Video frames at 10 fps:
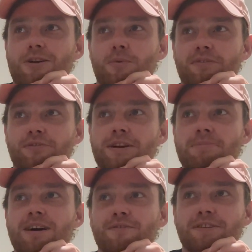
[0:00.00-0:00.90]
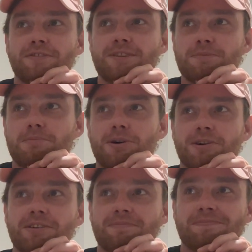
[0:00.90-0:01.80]
with £3.50 in my
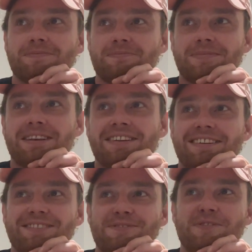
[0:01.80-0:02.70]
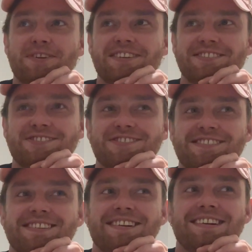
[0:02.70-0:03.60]
pocket, which,
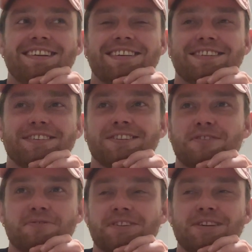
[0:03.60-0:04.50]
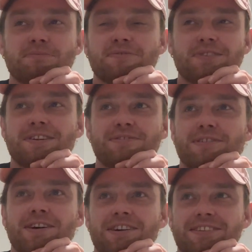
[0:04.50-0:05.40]
you know, wouldn't get me very
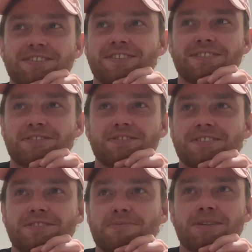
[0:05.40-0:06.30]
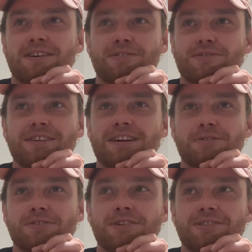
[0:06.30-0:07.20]
far considering it's about a 3
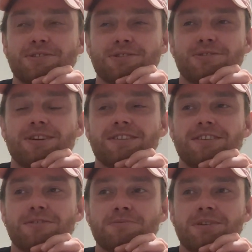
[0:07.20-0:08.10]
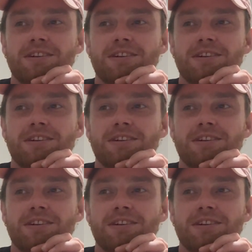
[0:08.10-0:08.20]
hour journey on the train home.